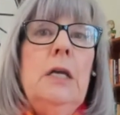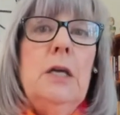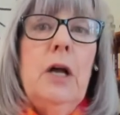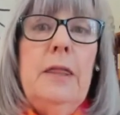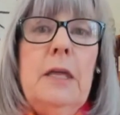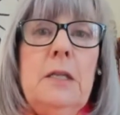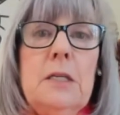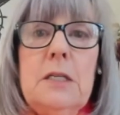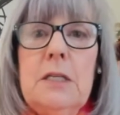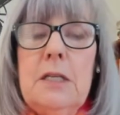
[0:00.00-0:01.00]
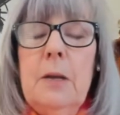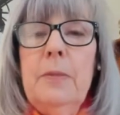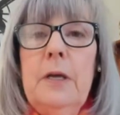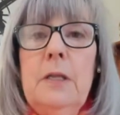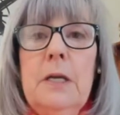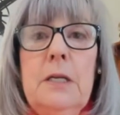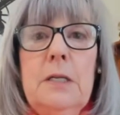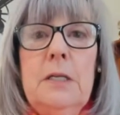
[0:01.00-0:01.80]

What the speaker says: I think this is something that